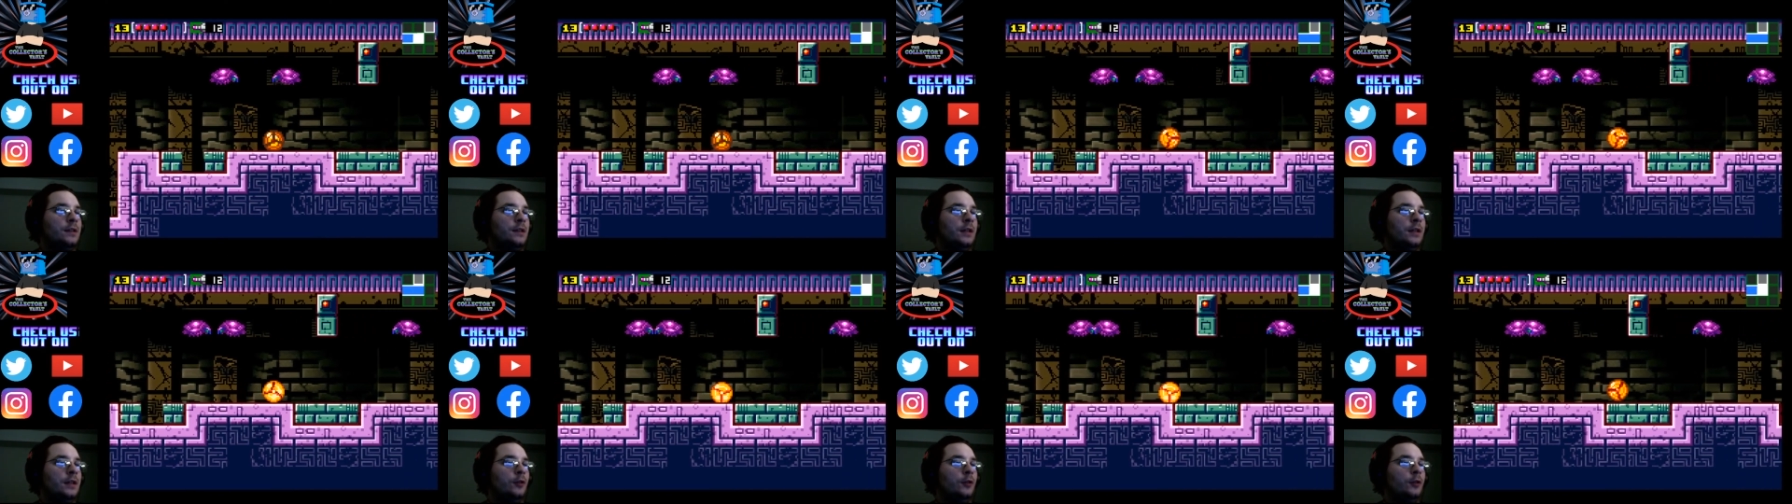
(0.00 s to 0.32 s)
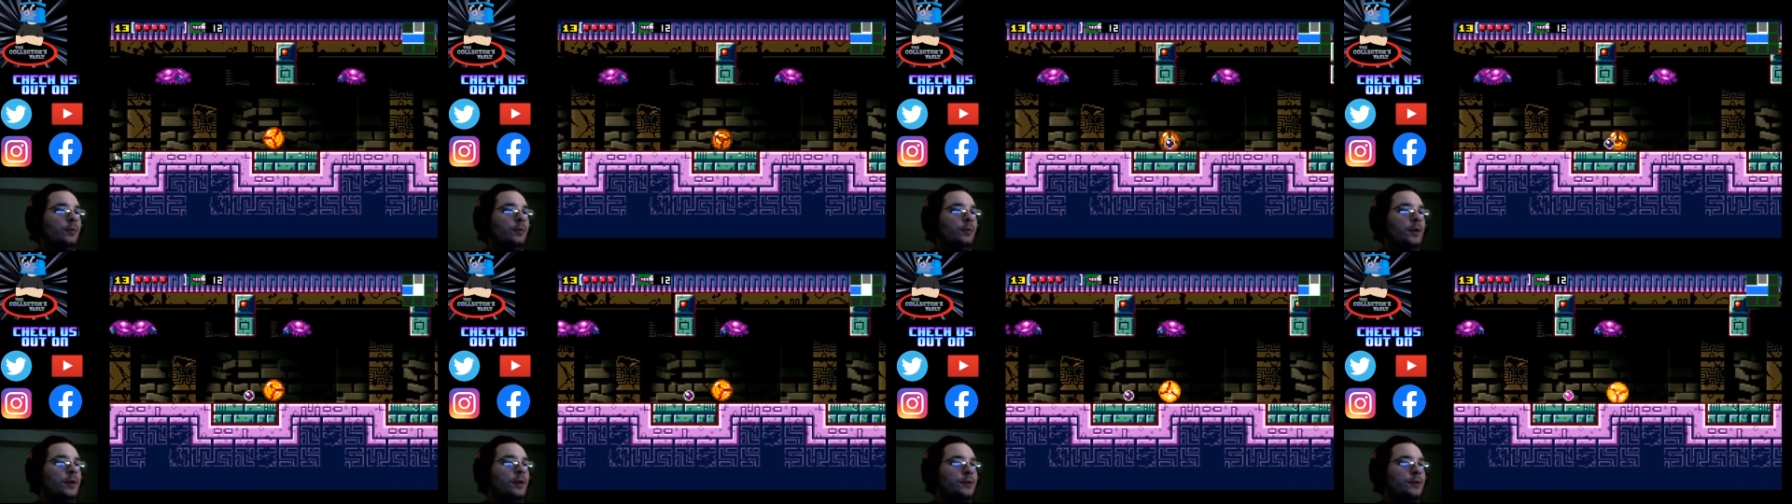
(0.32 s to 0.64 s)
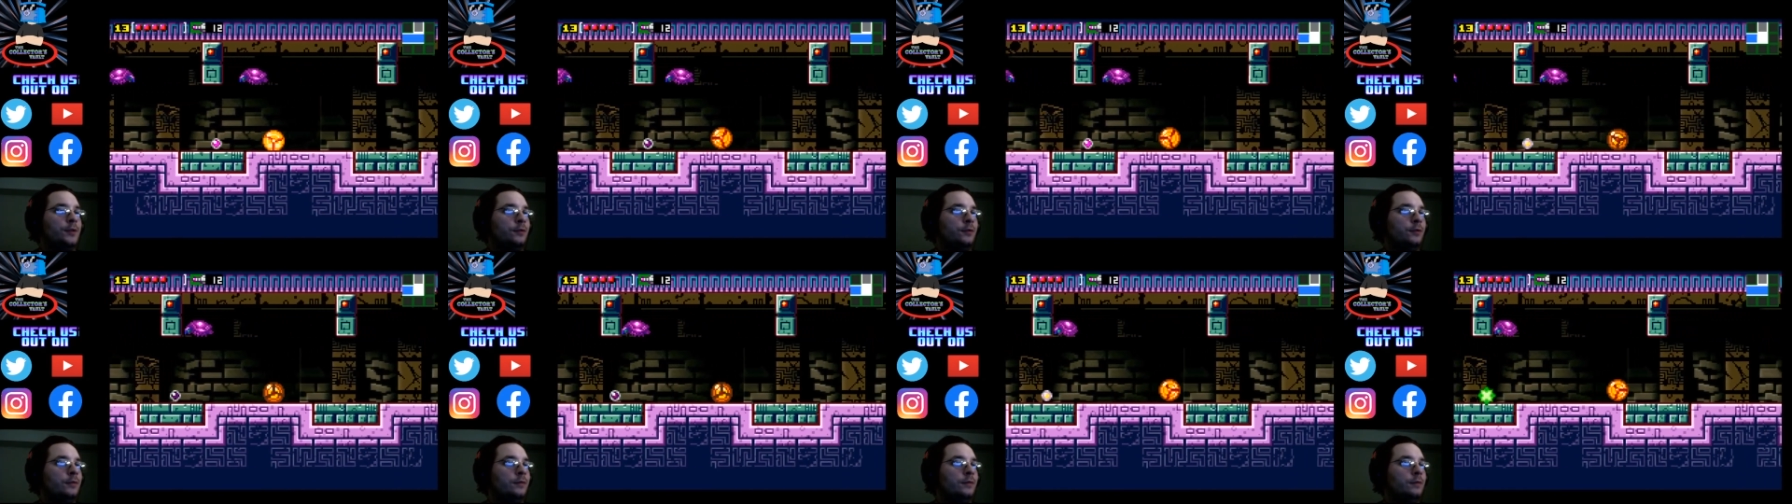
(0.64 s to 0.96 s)
little
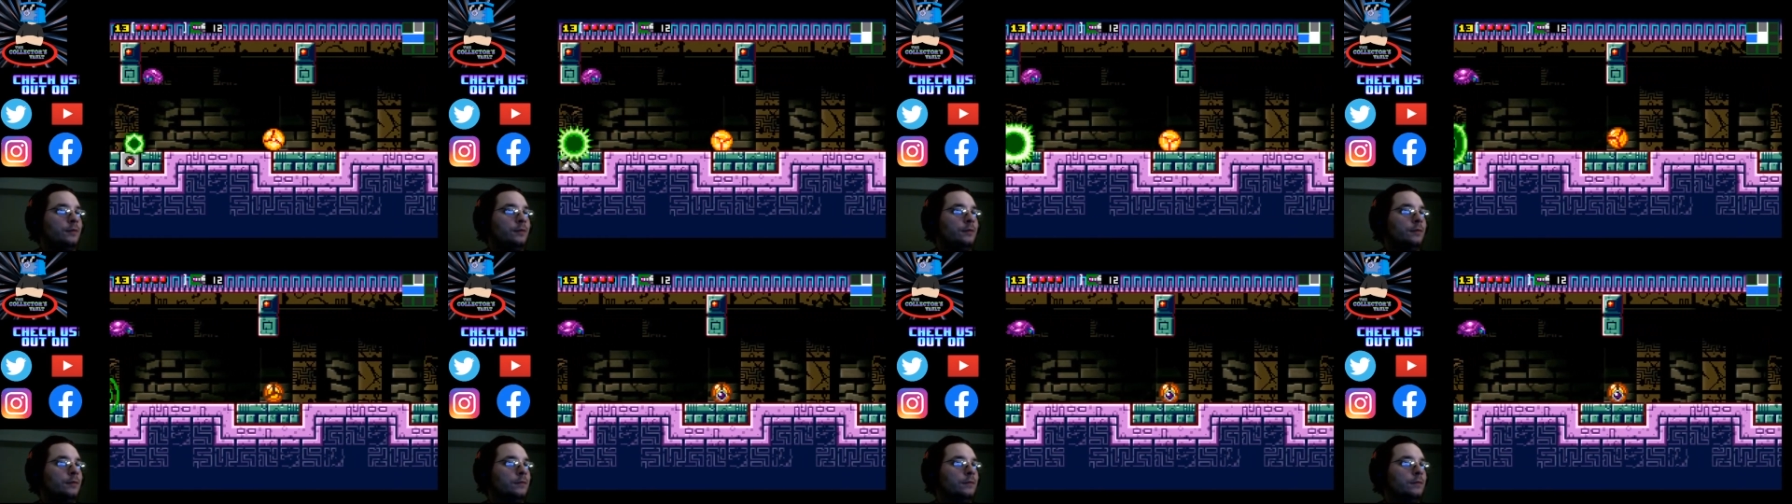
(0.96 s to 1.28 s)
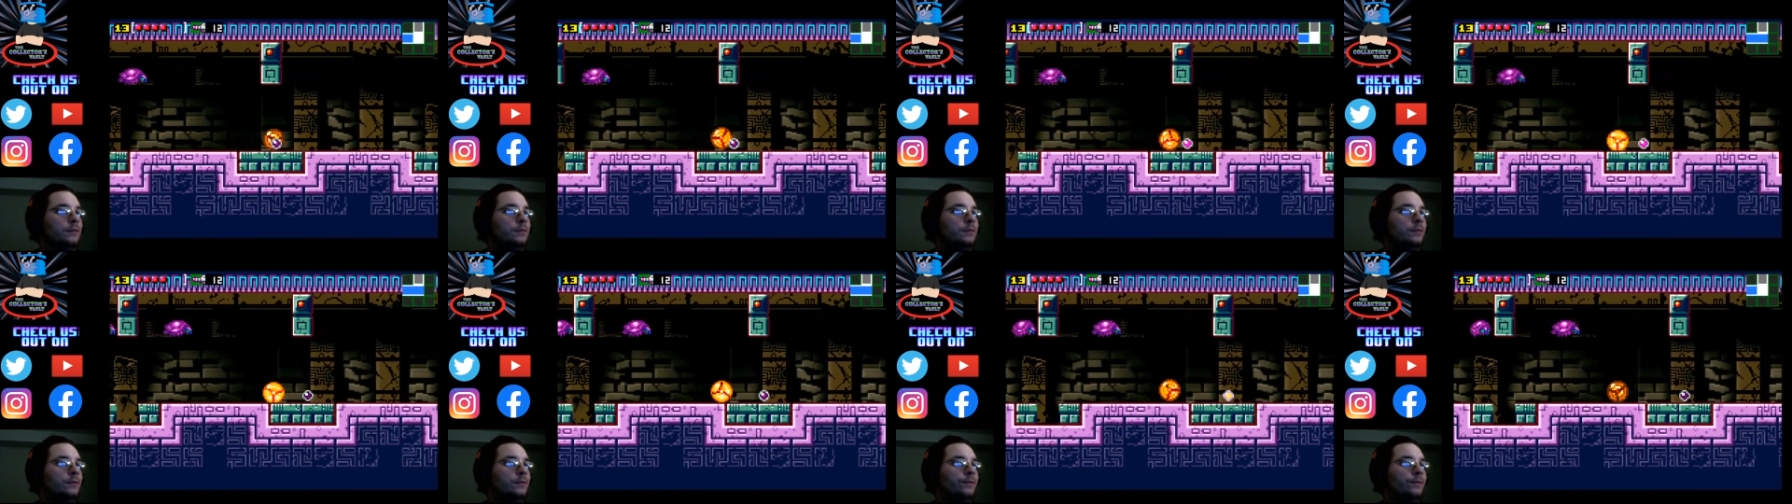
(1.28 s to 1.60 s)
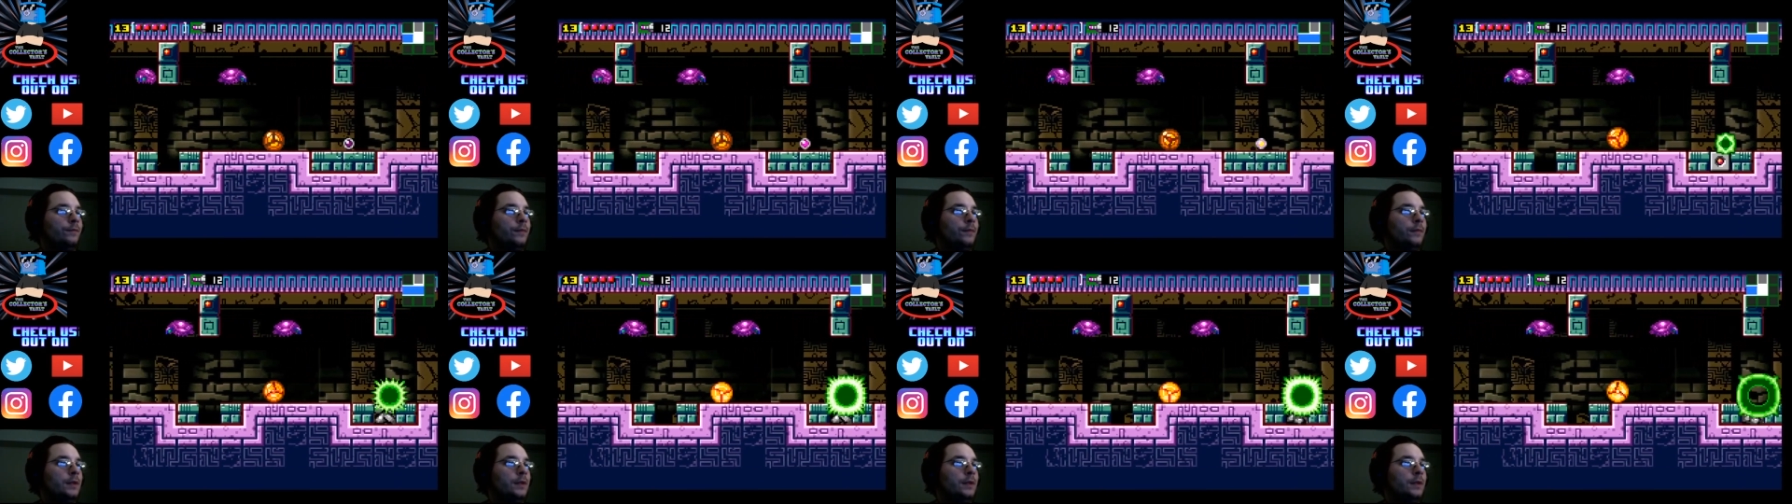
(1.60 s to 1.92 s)
puzzle.
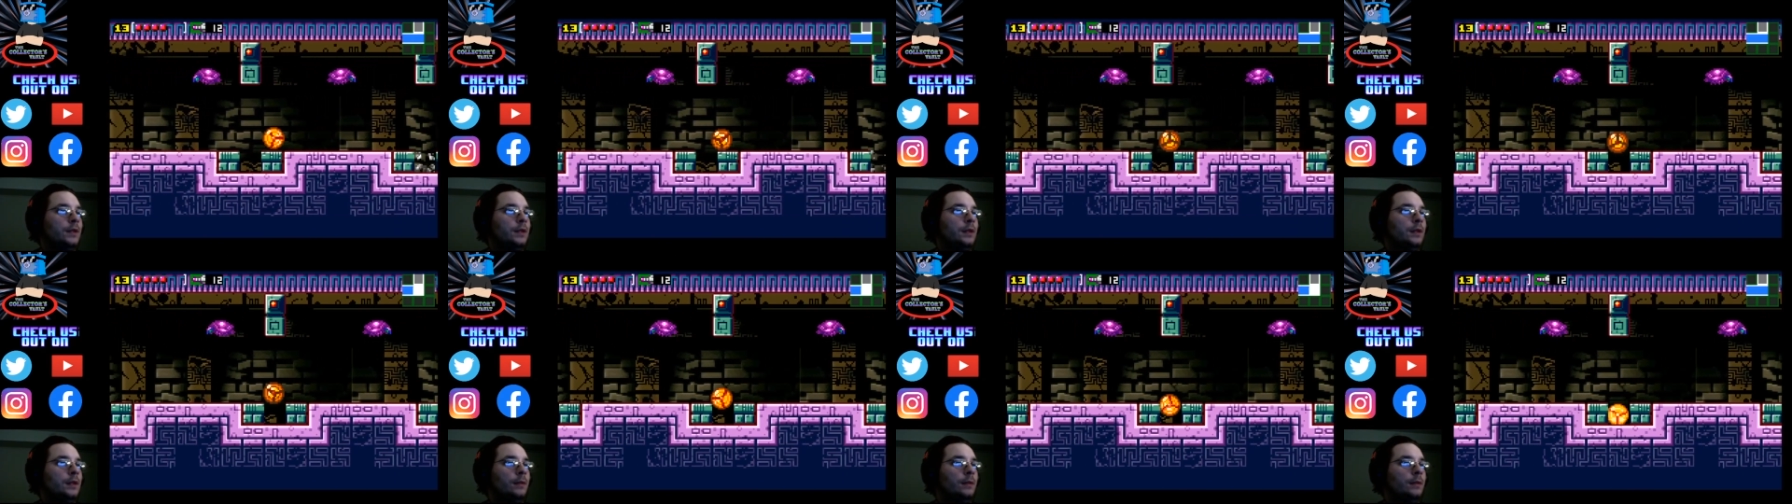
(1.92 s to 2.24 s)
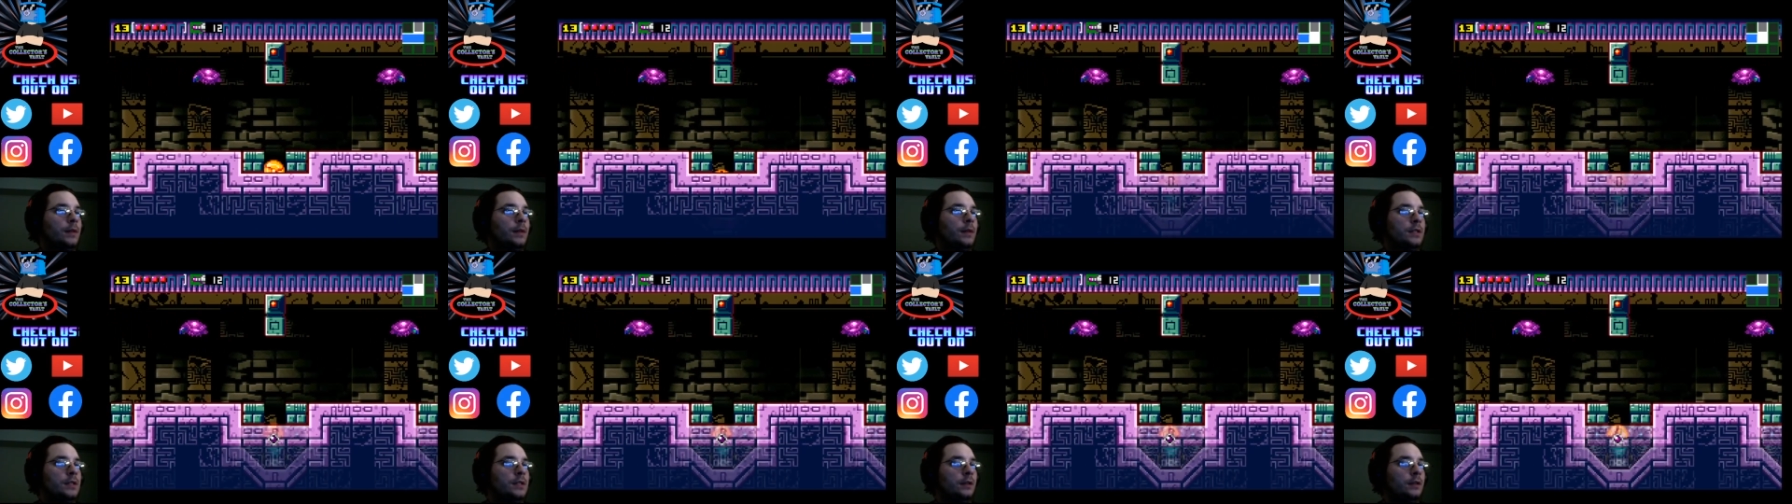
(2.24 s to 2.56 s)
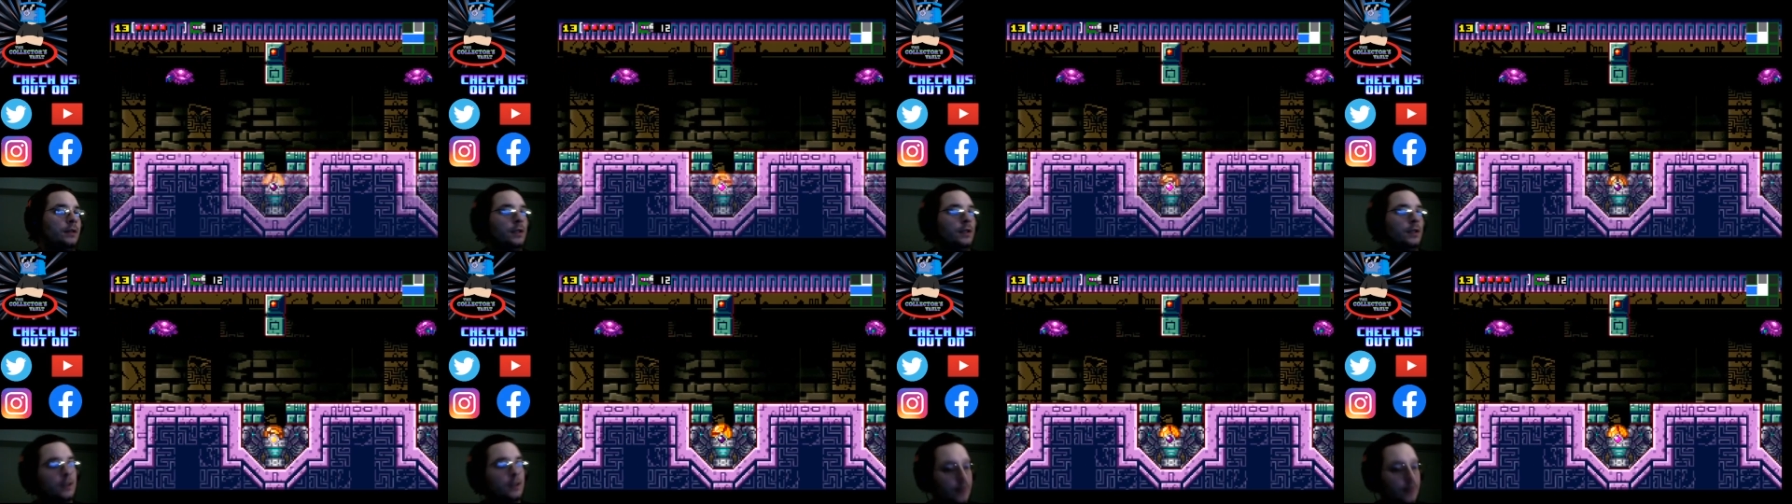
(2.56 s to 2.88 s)

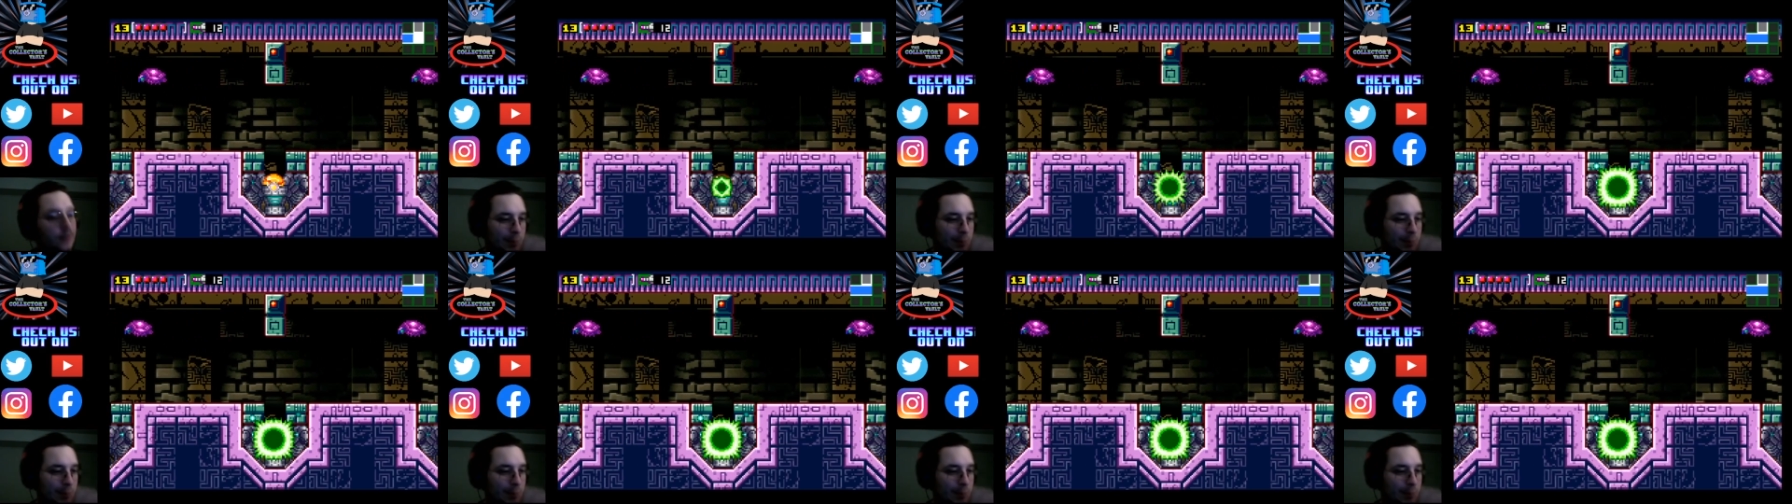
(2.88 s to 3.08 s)
Basically,